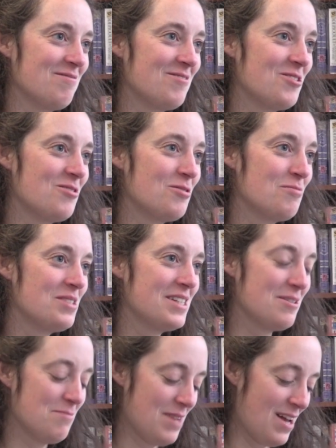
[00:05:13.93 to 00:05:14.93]
Jewish
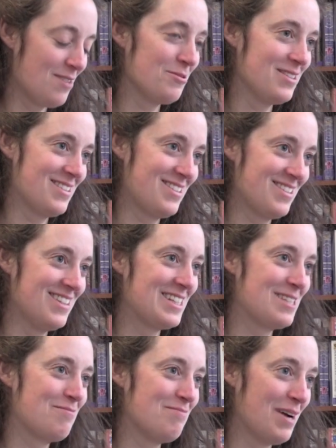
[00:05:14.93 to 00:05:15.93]
Museum, and
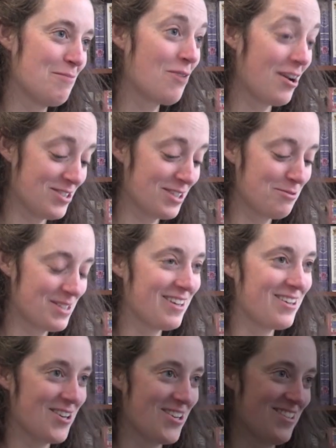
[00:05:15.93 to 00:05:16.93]
project was
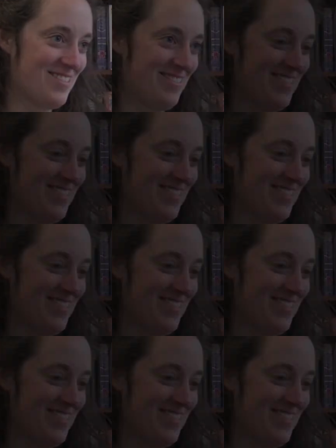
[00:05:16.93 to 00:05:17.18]
on her.